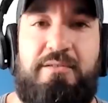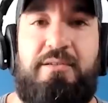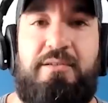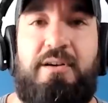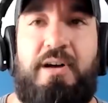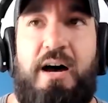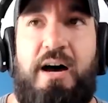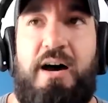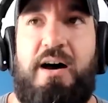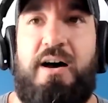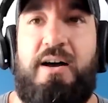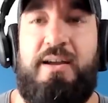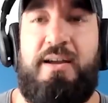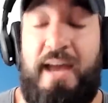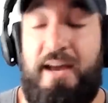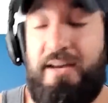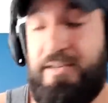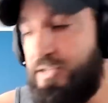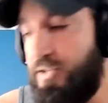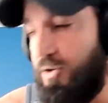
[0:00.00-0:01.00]
Uh,
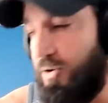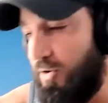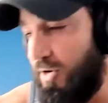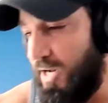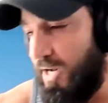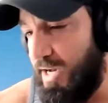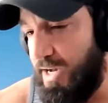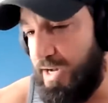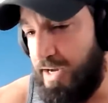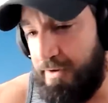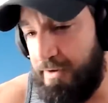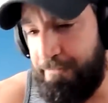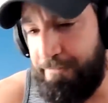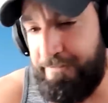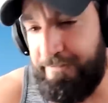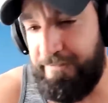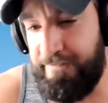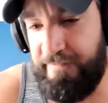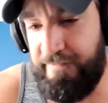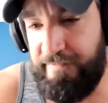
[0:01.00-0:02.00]
yeah. So
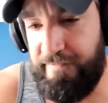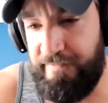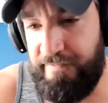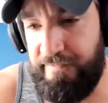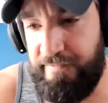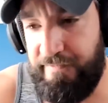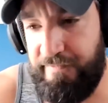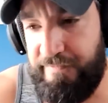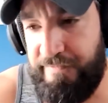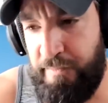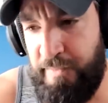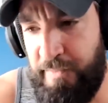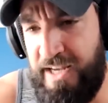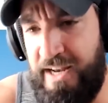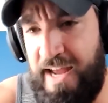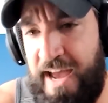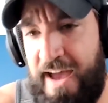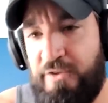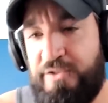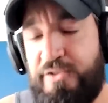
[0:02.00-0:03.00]
um, for
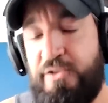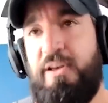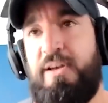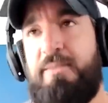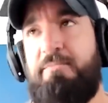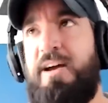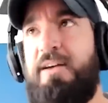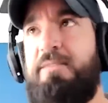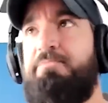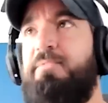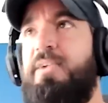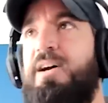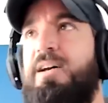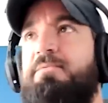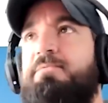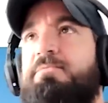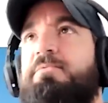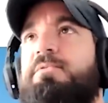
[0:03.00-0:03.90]
me now, so like my my